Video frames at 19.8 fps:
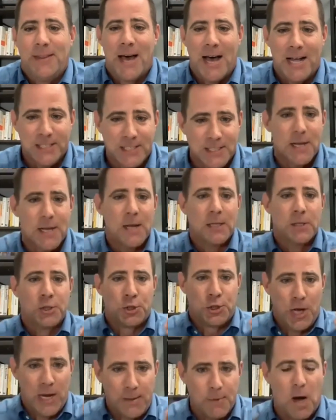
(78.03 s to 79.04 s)
That's
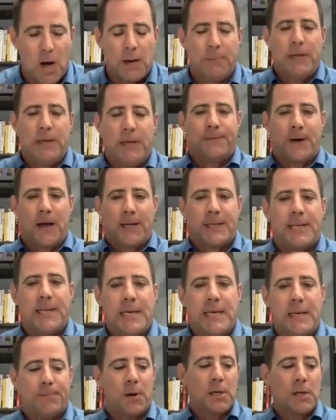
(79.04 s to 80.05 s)
shame on me if I
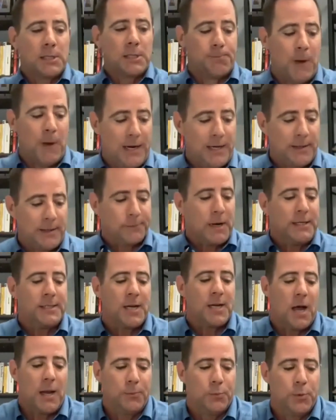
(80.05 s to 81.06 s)
keep spending my
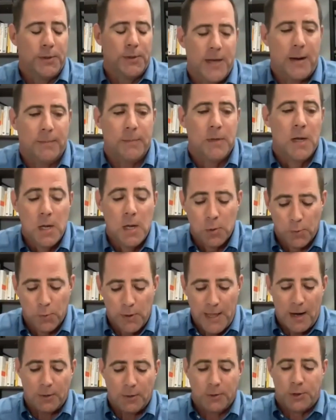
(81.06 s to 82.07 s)
time with them
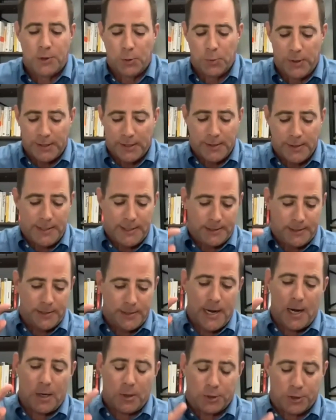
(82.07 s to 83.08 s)
without doing a needs
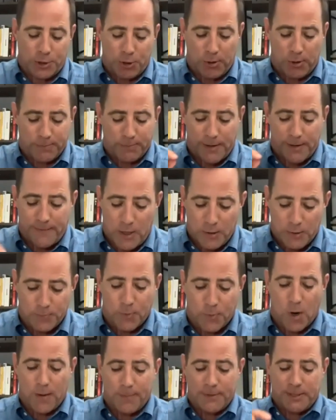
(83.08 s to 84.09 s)
analysis, sharing my value
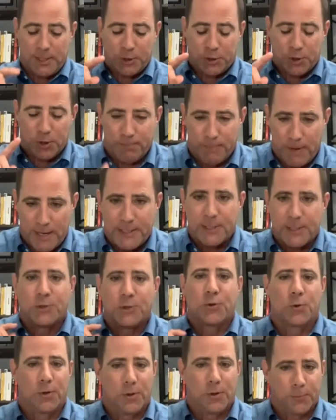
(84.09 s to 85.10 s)
proposition, making
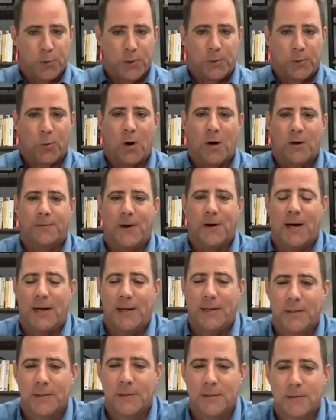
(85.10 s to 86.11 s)
sure they're
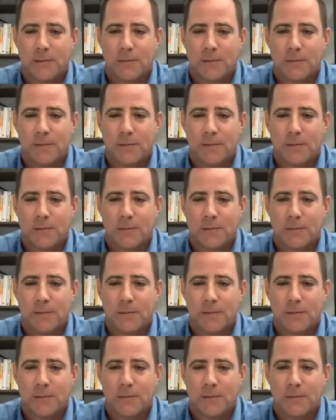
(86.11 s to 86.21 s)
pre-qualified.